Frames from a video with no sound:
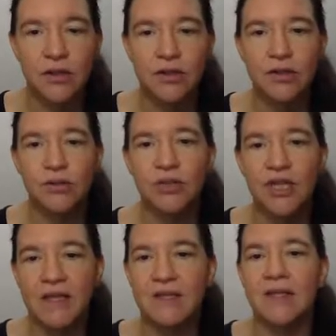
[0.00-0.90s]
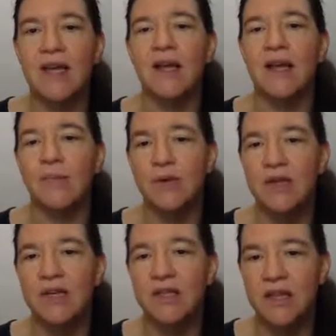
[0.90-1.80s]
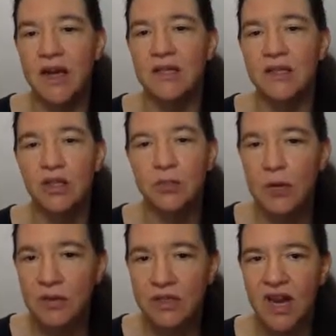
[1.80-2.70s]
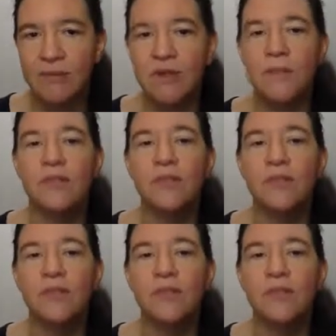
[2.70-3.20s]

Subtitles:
So just scaling up your key size in small steps